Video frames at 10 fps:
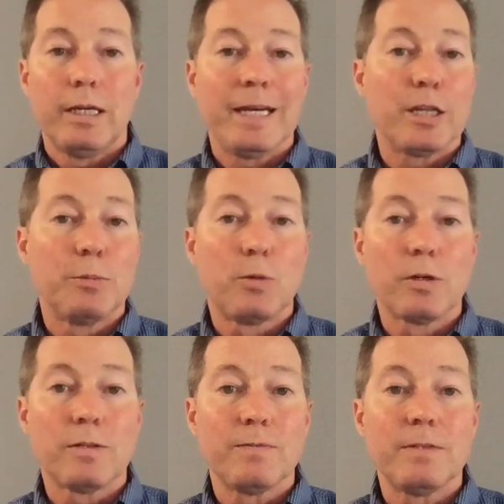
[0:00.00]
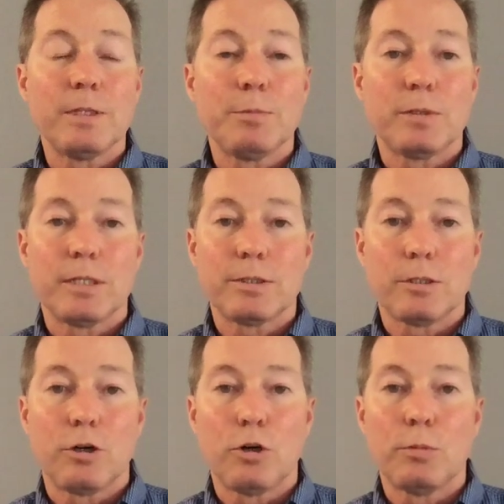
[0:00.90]
and the more than 50
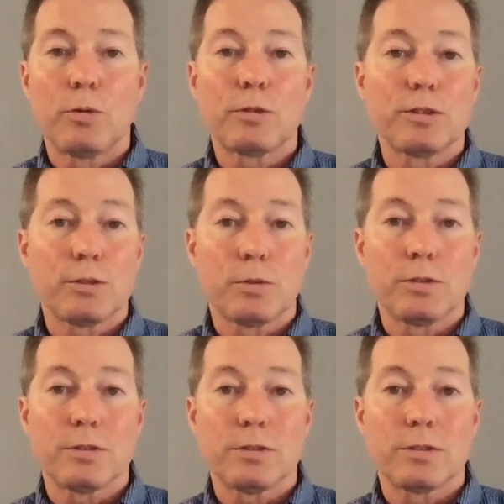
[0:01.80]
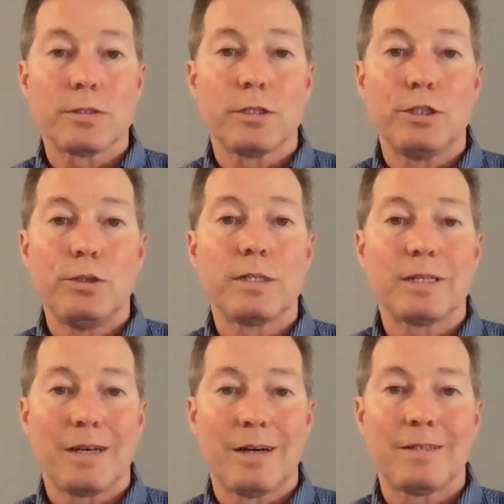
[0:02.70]
potential homeowner sources you can
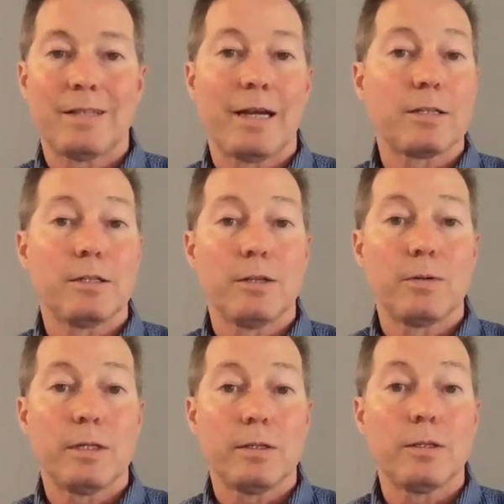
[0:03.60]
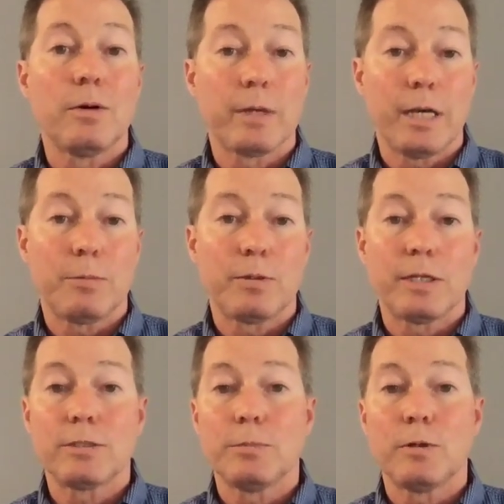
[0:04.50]
contact to locate
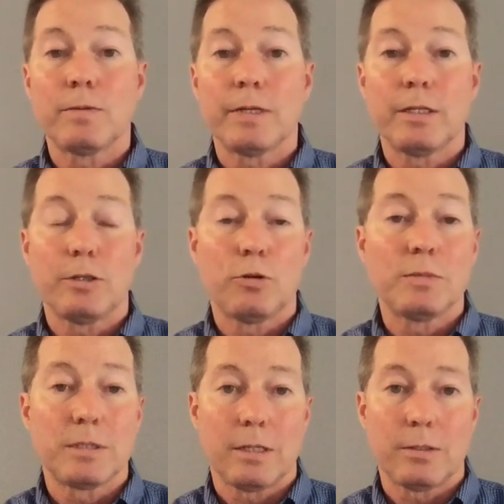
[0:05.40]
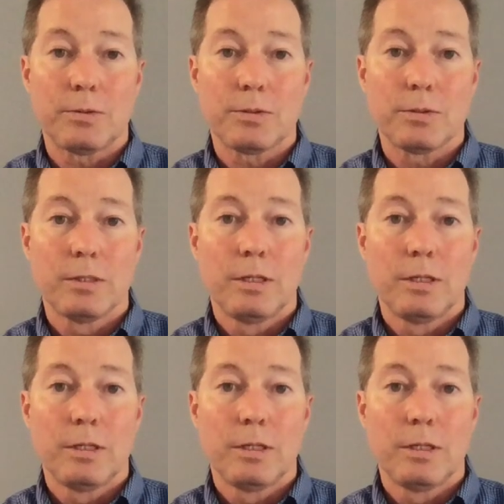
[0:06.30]
potentially motivated home sellers.